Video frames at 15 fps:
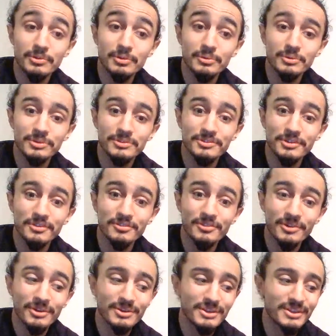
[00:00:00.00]
doing the
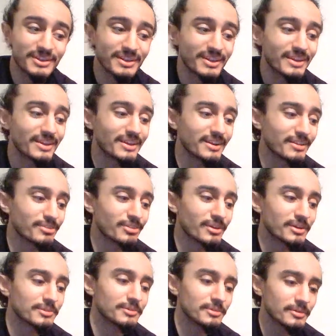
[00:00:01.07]
silver on it. And I
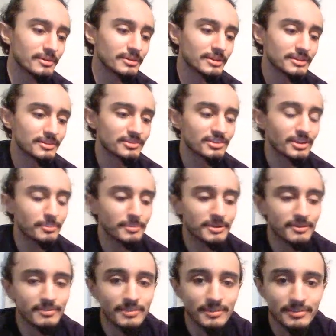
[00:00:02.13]
thought, you know, I like the shaping
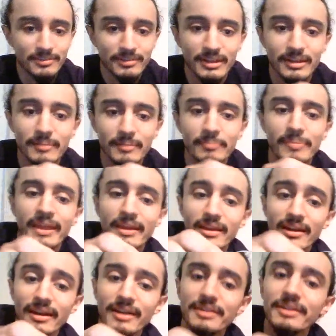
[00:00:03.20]
of this. And
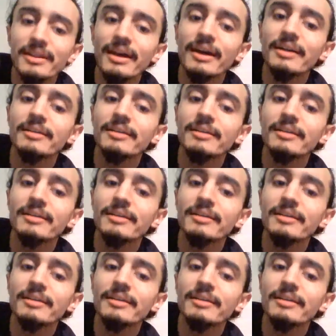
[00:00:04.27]
I did